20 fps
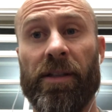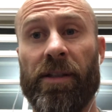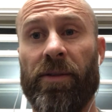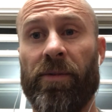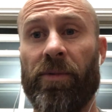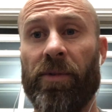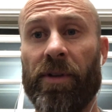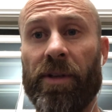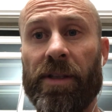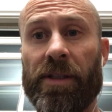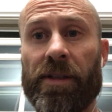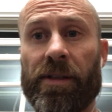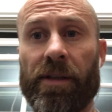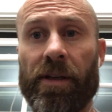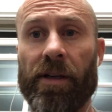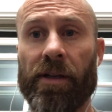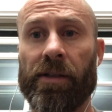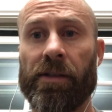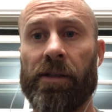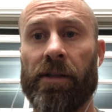It really
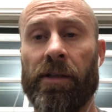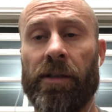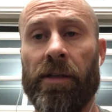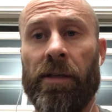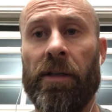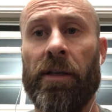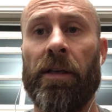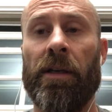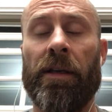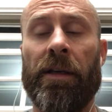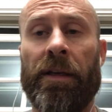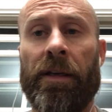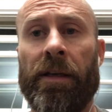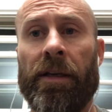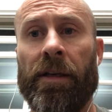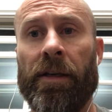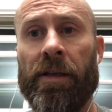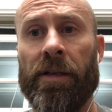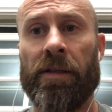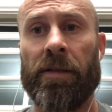sucks,
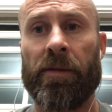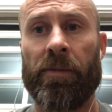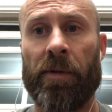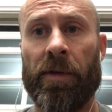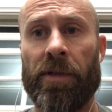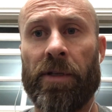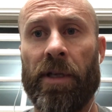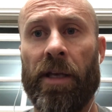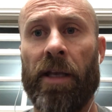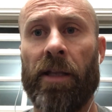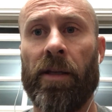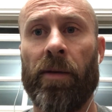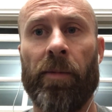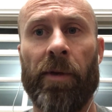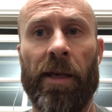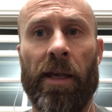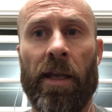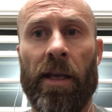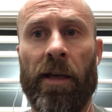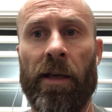especially at the
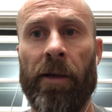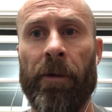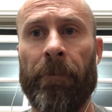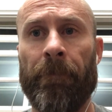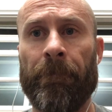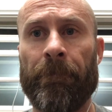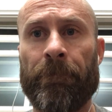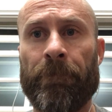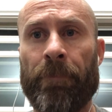beginning.